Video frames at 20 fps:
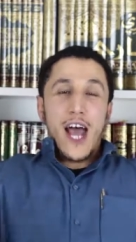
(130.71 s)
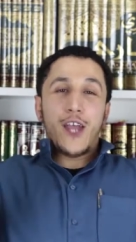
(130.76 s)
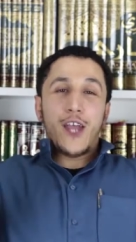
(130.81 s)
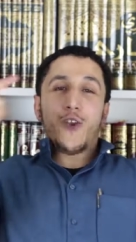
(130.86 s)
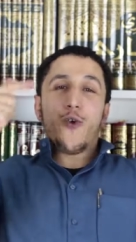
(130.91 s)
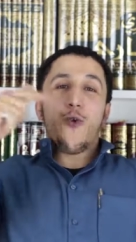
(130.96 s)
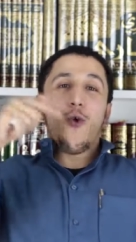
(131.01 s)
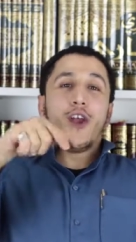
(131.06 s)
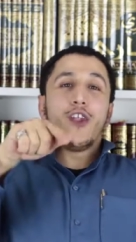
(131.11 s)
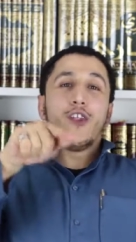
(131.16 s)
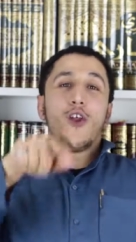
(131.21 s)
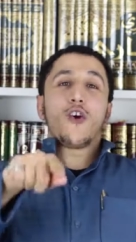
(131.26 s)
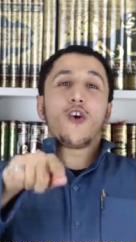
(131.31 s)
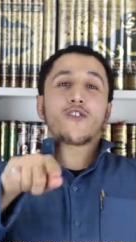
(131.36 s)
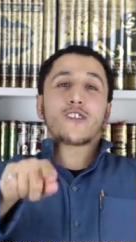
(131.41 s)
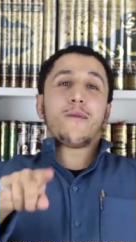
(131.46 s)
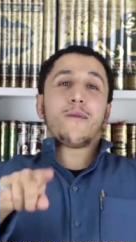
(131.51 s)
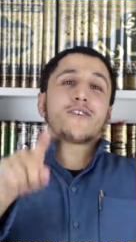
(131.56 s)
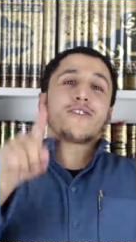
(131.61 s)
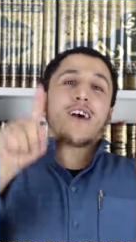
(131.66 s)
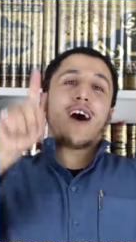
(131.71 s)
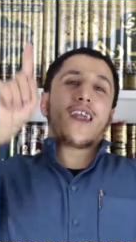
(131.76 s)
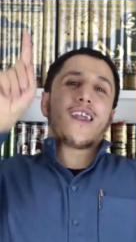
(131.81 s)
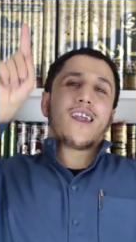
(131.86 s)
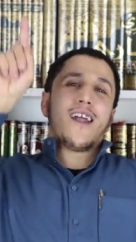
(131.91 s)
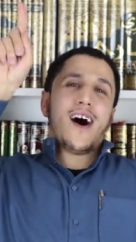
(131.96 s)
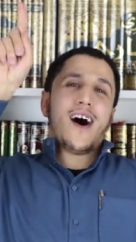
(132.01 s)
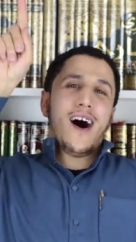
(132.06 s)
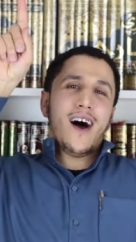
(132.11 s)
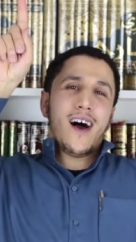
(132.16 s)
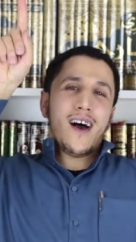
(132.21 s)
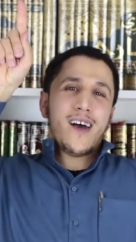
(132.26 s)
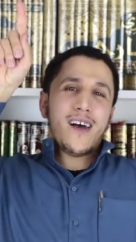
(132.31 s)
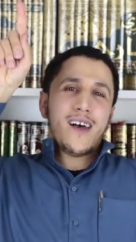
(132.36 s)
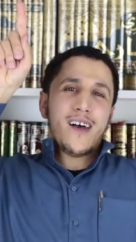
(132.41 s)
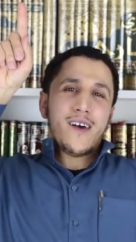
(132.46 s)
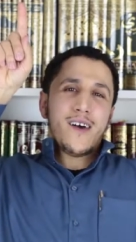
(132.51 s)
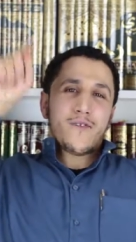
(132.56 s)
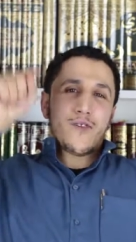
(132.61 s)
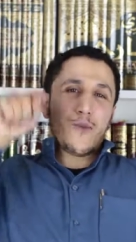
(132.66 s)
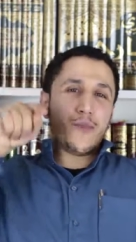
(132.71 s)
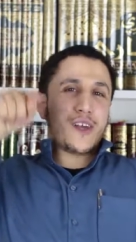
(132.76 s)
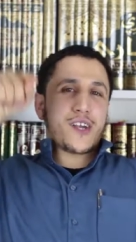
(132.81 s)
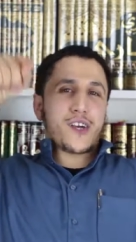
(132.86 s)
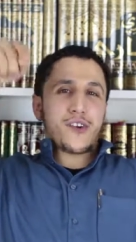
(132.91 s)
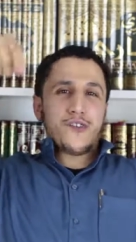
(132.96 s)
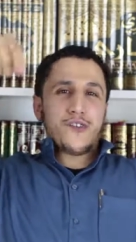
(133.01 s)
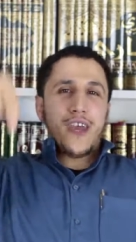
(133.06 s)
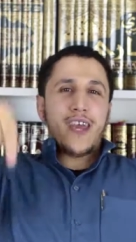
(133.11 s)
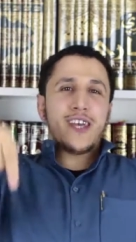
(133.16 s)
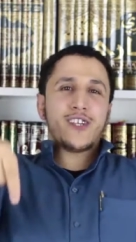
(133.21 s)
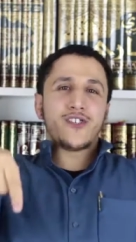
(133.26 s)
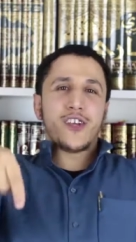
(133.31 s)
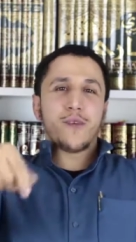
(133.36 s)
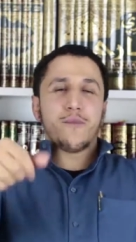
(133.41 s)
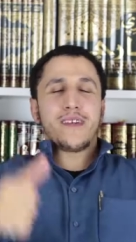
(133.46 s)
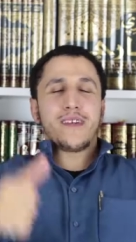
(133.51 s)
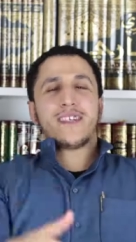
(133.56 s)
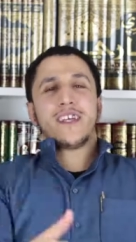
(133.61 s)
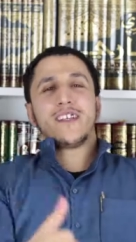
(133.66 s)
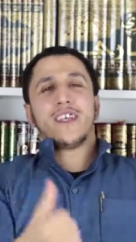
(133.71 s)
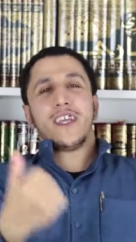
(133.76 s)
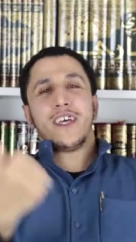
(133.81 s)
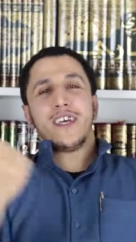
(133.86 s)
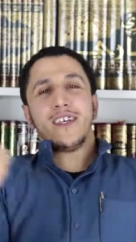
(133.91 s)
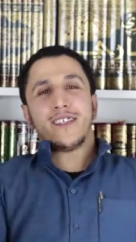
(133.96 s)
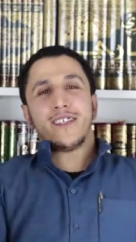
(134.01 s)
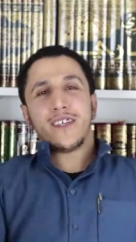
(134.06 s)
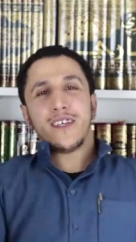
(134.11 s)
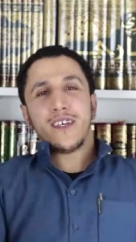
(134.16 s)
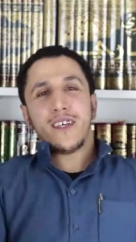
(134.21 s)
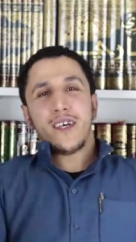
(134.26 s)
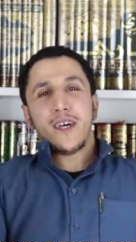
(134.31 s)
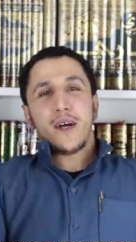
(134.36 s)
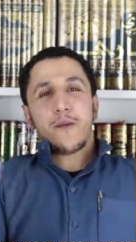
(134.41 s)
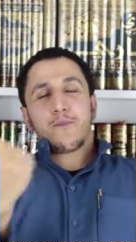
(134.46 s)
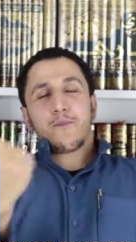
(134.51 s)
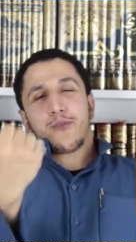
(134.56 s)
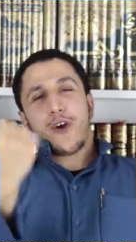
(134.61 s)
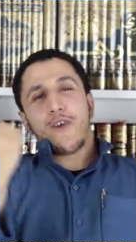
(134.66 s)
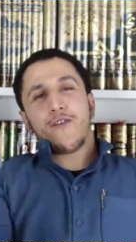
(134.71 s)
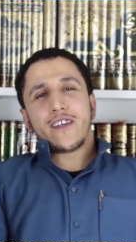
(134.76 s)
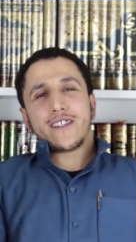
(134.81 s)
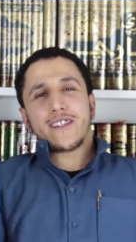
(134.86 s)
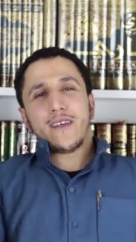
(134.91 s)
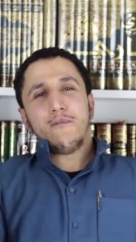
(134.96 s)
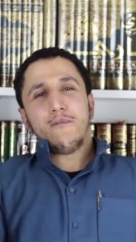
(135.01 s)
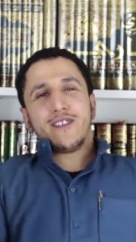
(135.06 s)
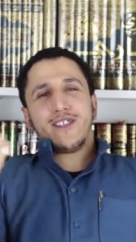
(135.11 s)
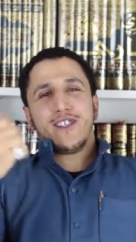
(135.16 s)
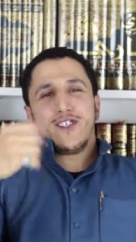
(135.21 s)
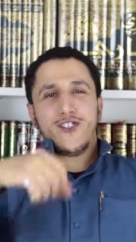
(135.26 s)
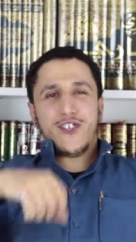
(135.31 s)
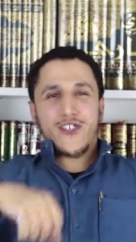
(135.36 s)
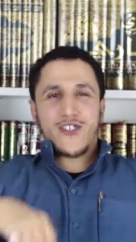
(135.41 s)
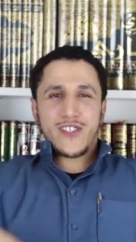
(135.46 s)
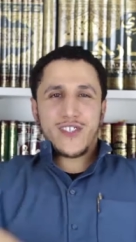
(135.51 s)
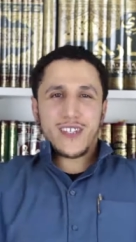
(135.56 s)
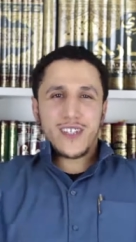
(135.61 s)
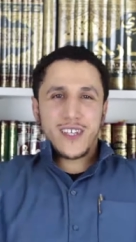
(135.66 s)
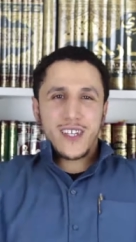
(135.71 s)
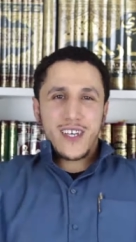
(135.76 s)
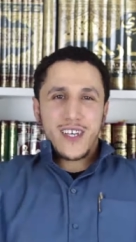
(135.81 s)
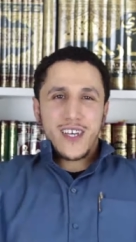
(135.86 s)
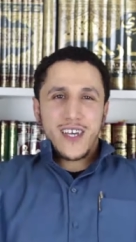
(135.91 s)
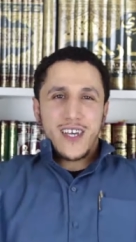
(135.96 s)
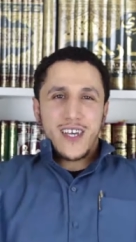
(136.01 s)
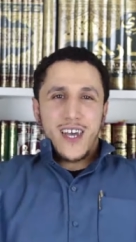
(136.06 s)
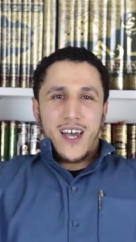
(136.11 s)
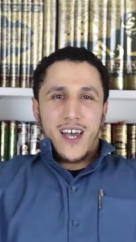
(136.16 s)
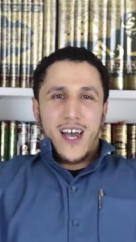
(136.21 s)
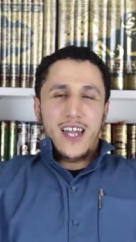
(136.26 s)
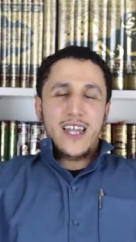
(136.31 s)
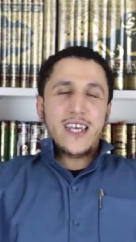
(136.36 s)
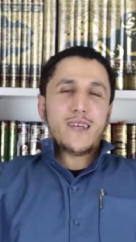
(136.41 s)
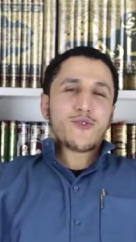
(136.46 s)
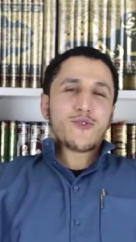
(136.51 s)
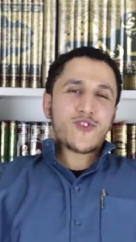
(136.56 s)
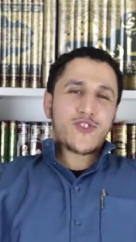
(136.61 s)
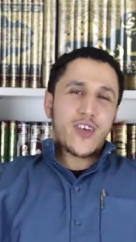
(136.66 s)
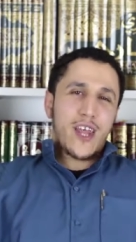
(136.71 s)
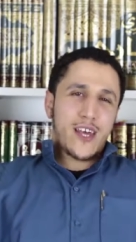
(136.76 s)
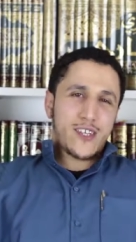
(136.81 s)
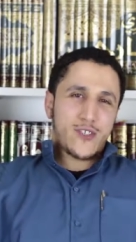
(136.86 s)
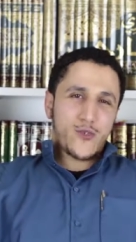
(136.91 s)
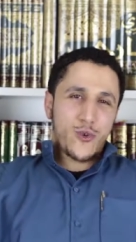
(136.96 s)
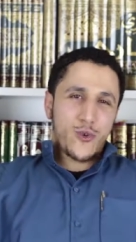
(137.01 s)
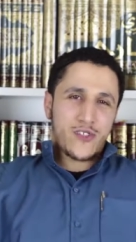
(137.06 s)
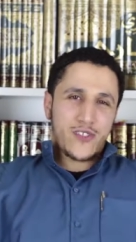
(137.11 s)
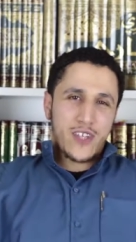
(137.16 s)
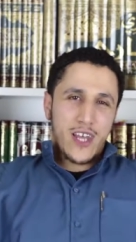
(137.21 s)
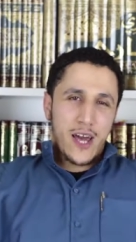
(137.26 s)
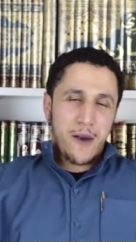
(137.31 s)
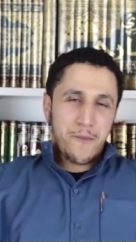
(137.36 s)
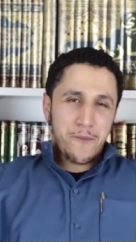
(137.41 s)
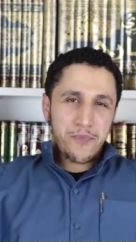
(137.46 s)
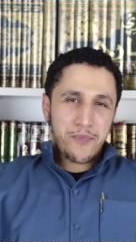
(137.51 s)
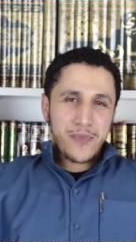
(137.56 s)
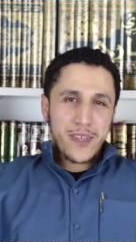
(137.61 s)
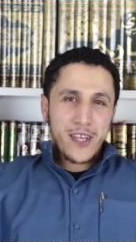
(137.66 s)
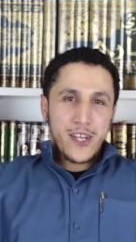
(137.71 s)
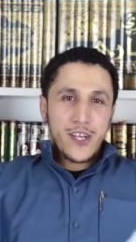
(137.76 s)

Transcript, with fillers: And no one knows about Allah from the creation better than His prophets and messengers alayhimu salatu wassalam.